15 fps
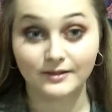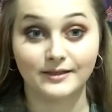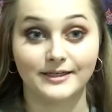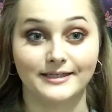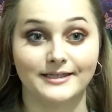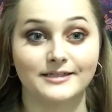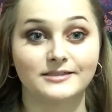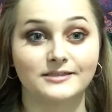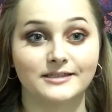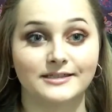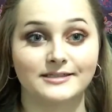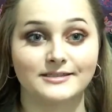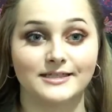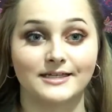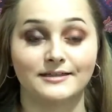Okay, here
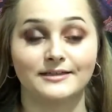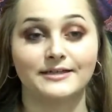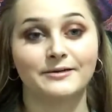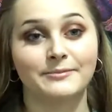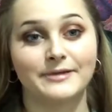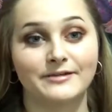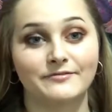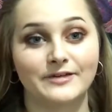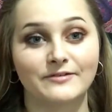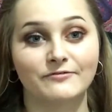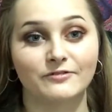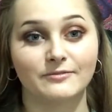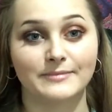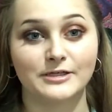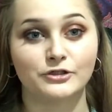is a little bit of
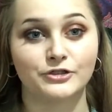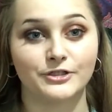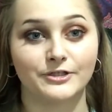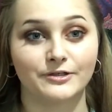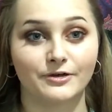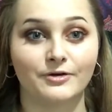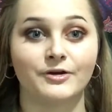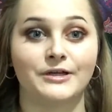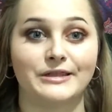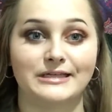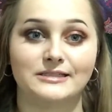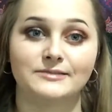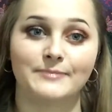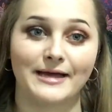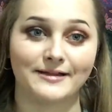information on
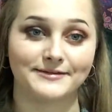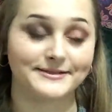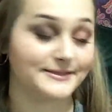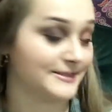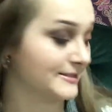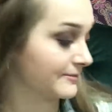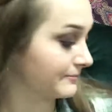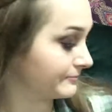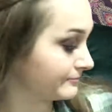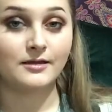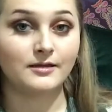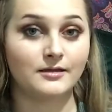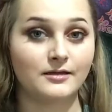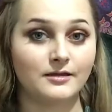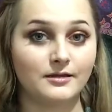these palettes.
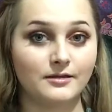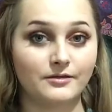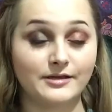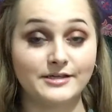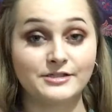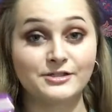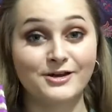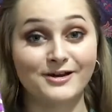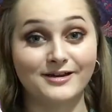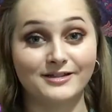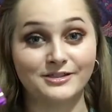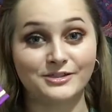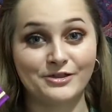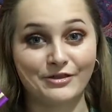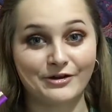These
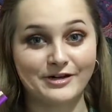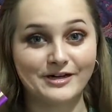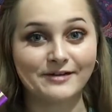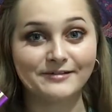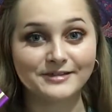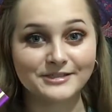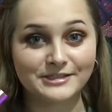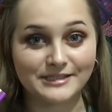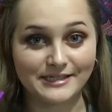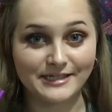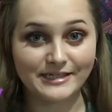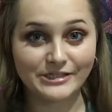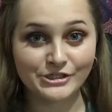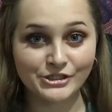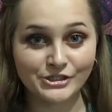cost $30
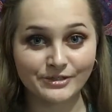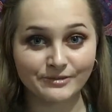each.